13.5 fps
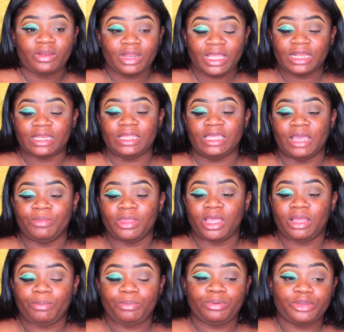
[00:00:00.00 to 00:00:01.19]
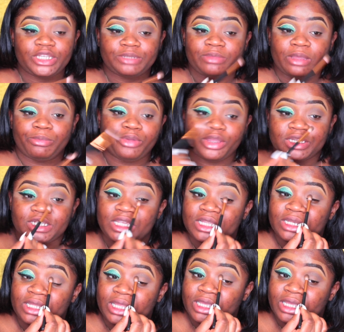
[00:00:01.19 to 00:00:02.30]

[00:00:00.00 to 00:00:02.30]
Lightly, I'm not pushing my brush in